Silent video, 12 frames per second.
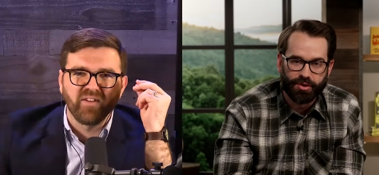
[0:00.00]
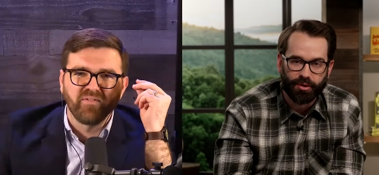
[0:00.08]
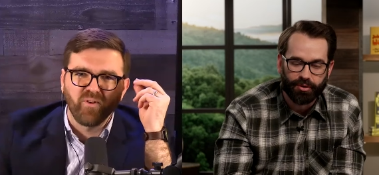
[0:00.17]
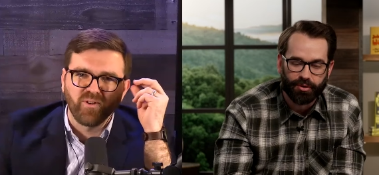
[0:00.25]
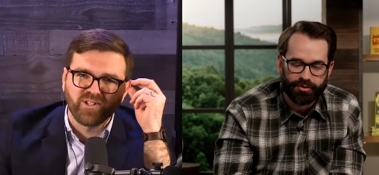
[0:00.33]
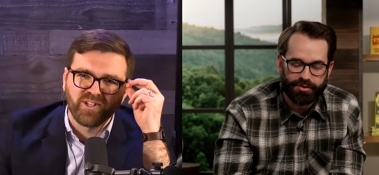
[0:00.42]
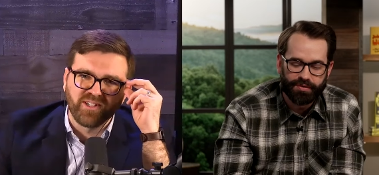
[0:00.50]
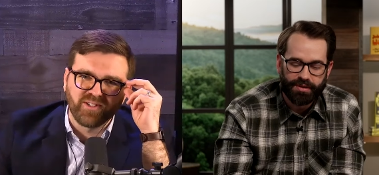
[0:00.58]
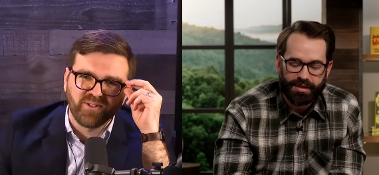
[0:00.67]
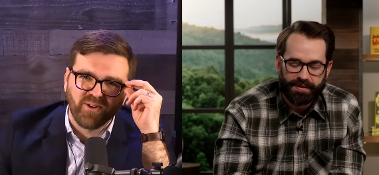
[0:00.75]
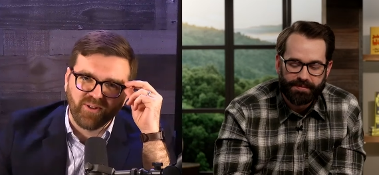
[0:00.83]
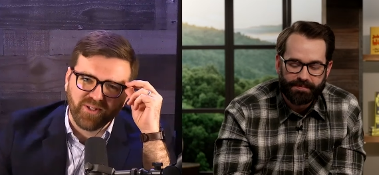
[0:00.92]
Speaker 1: souls. unfortunate
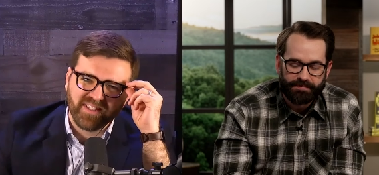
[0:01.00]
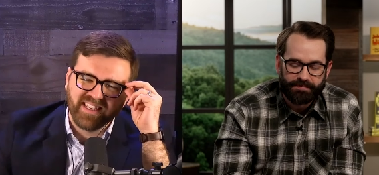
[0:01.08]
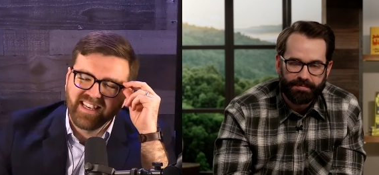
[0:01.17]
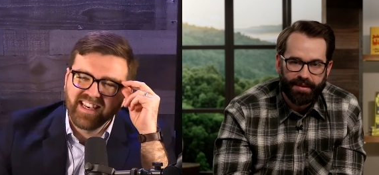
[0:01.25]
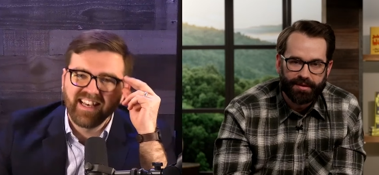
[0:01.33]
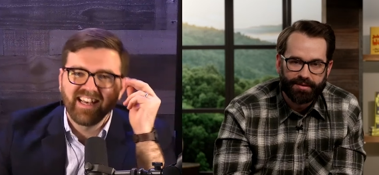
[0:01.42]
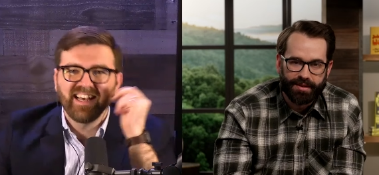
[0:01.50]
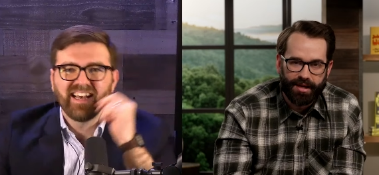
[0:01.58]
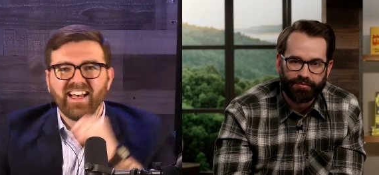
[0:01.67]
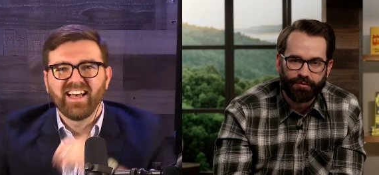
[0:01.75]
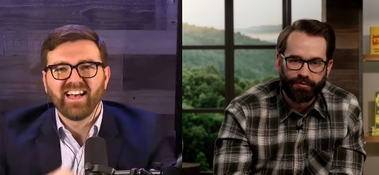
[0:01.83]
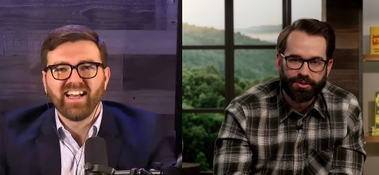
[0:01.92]
souls sad
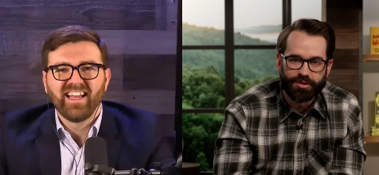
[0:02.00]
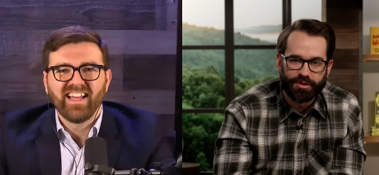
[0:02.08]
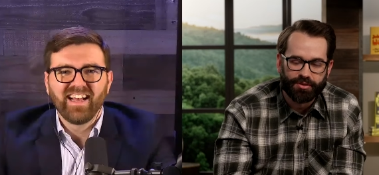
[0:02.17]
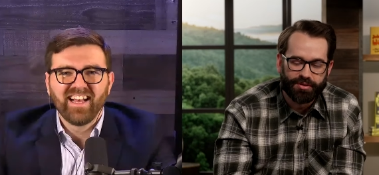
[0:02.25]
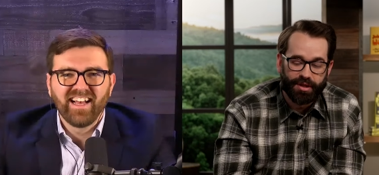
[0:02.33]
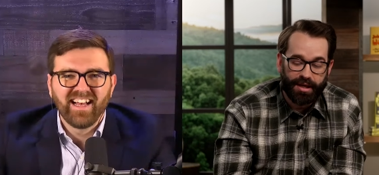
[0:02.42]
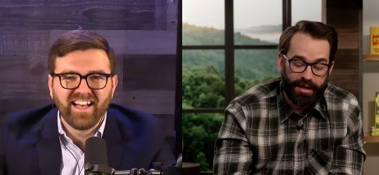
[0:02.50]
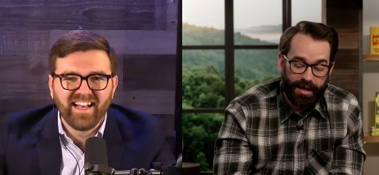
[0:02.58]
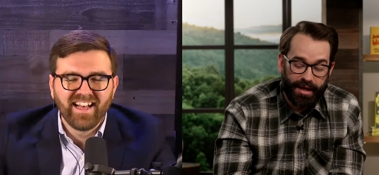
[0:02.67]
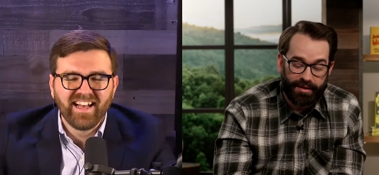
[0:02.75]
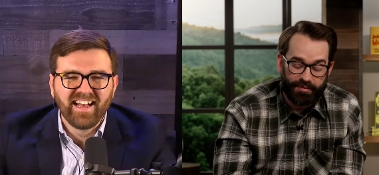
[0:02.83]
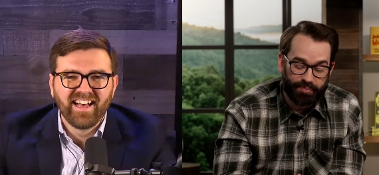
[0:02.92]
unfortunate souls and, and,
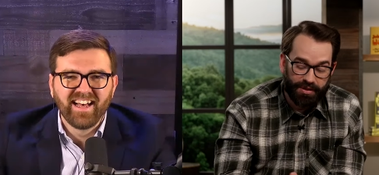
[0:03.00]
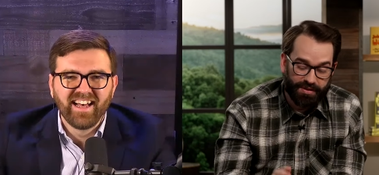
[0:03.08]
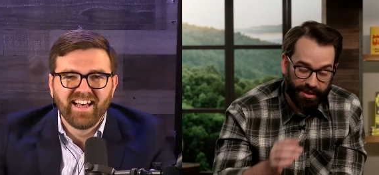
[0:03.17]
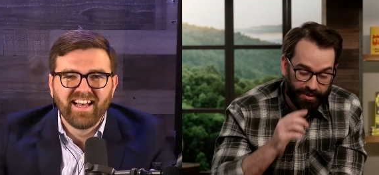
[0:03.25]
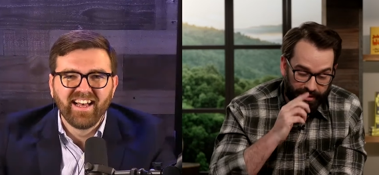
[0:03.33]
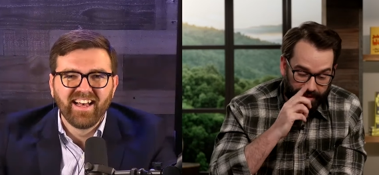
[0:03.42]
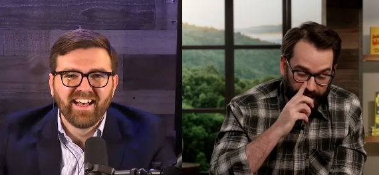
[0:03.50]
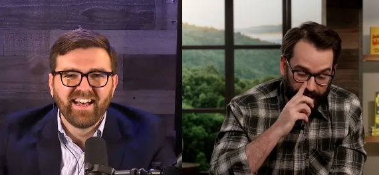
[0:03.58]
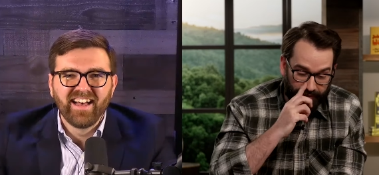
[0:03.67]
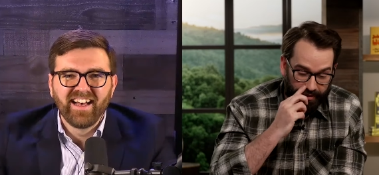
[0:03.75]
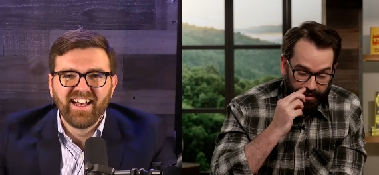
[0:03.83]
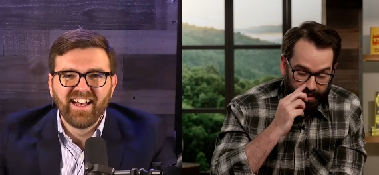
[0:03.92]
but some of the stuff it's
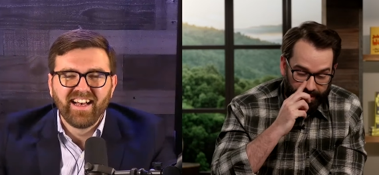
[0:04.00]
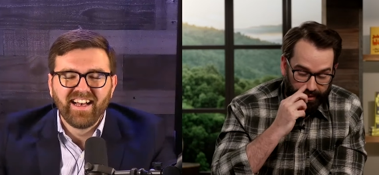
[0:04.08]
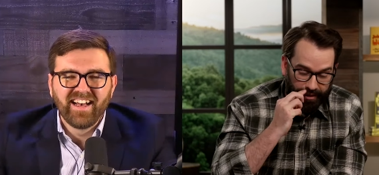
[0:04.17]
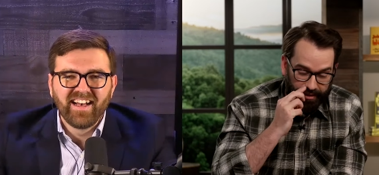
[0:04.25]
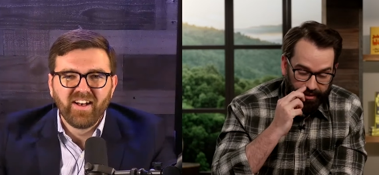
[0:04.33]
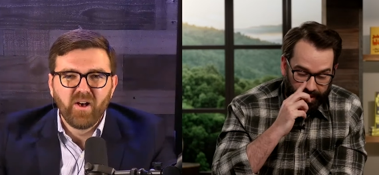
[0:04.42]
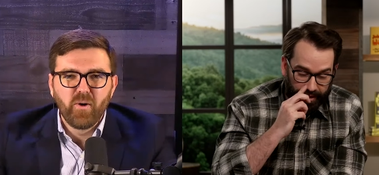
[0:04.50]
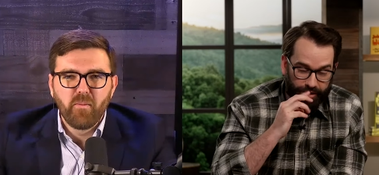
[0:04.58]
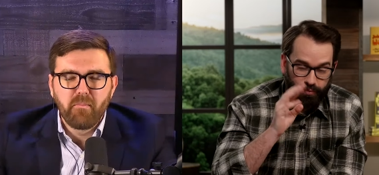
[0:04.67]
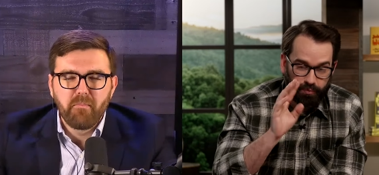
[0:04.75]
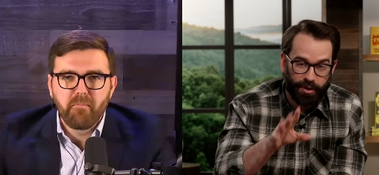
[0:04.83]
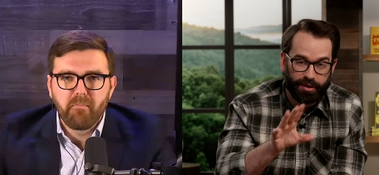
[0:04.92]
like it, it is
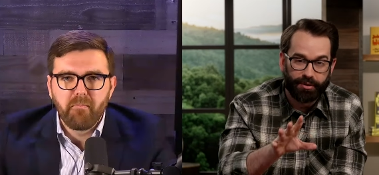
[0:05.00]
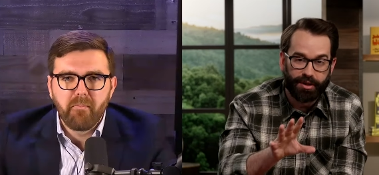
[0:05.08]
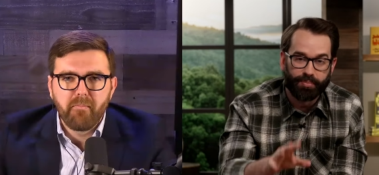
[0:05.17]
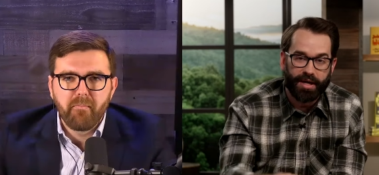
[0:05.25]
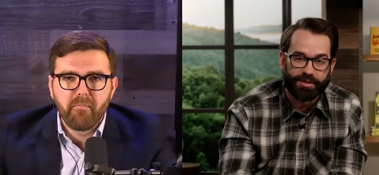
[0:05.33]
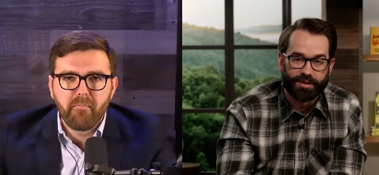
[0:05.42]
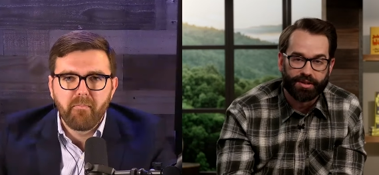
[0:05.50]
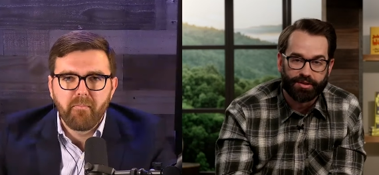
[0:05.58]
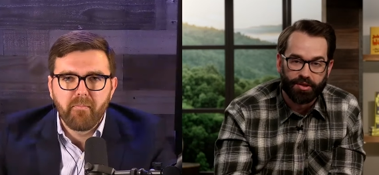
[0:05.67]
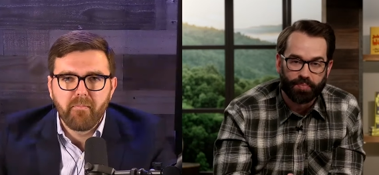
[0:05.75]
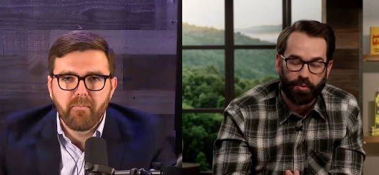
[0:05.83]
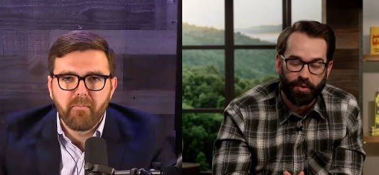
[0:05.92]
really really basic to your
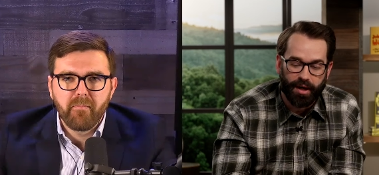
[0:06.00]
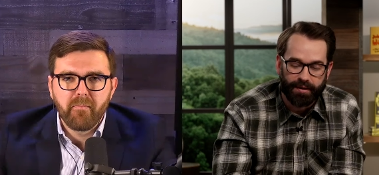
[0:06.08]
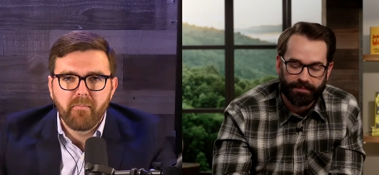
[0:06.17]
point